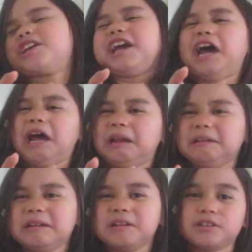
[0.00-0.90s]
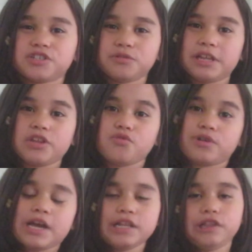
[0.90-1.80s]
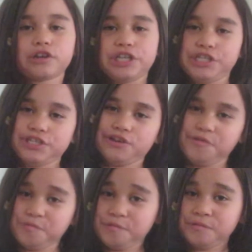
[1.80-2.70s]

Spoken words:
can. So then you'll get a lucky stone.